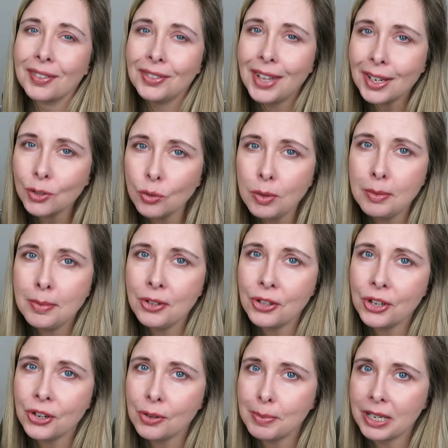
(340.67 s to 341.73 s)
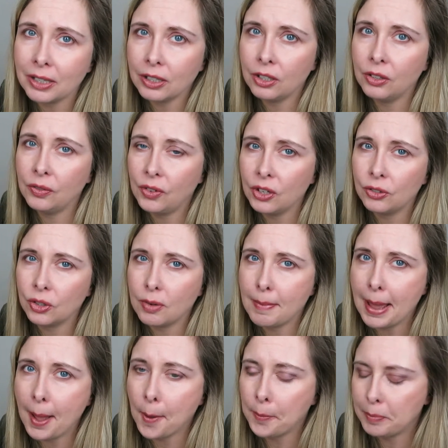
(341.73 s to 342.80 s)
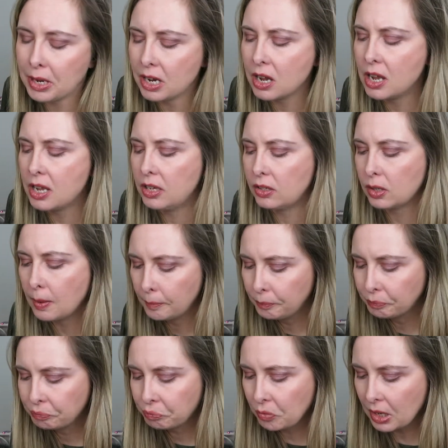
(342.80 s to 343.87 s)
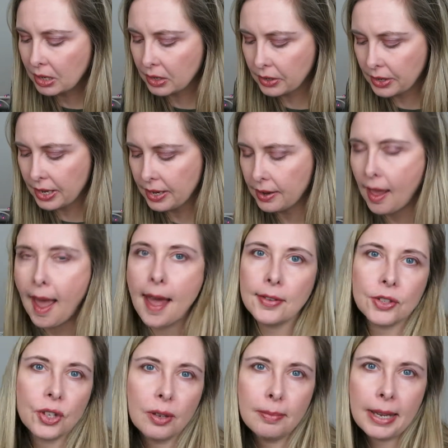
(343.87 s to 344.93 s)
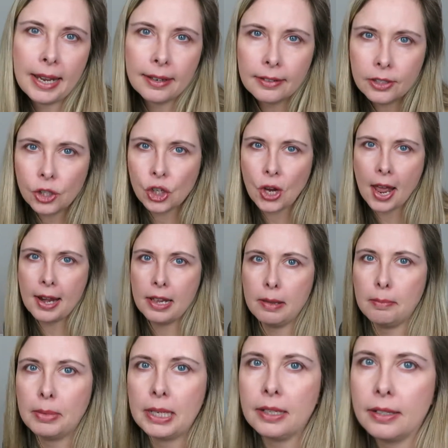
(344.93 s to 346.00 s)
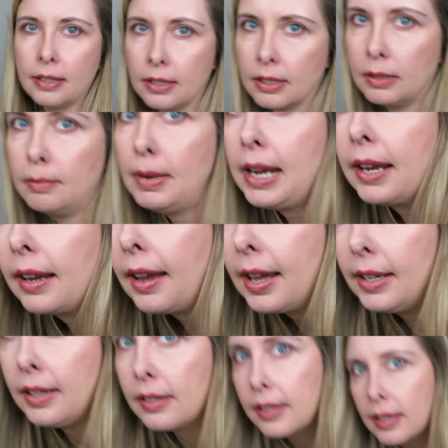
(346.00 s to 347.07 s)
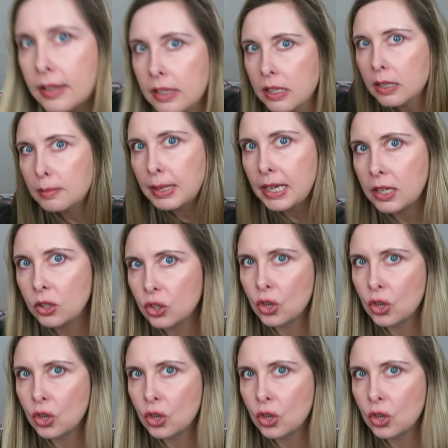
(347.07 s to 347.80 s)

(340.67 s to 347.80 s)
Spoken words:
Next one I'm a little bit confused about because it has some English on it, but it doesn't make any sense to me.